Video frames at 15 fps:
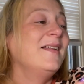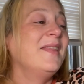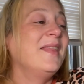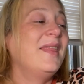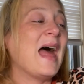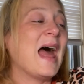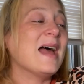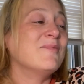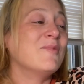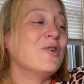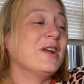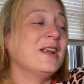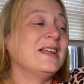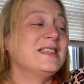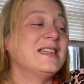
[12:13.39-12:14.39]
That
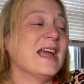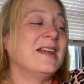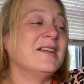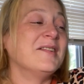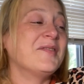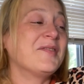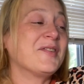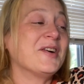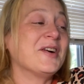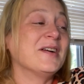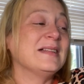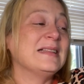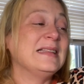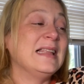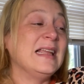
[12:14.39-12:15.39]
morning,
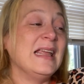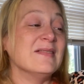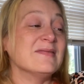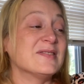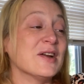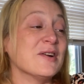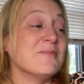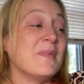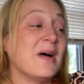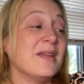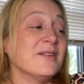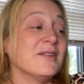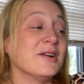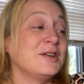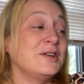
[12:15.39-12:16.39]
Jennifer leaves her
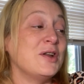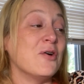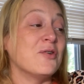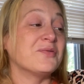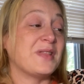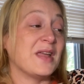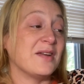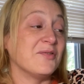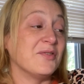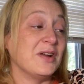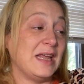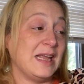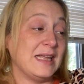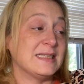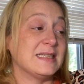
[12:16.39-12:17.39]
mother a note that
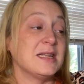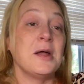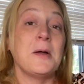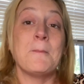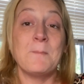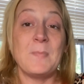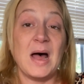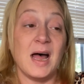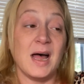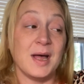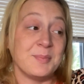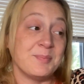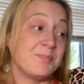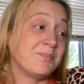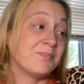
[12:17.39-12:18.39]
reads
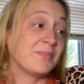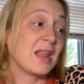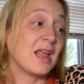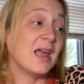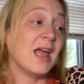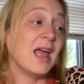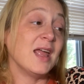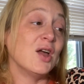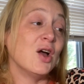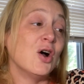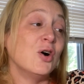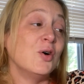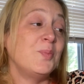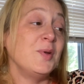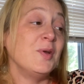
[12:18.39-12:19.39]
Mom, I
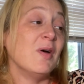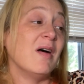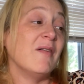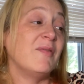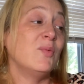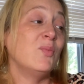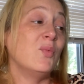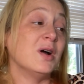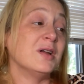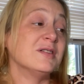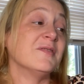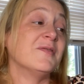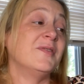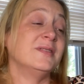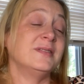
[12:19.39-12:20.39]
hope you have a
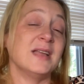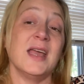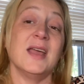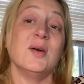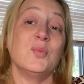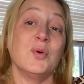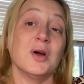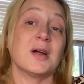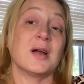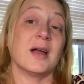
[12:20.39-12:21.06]
wonderful day at work.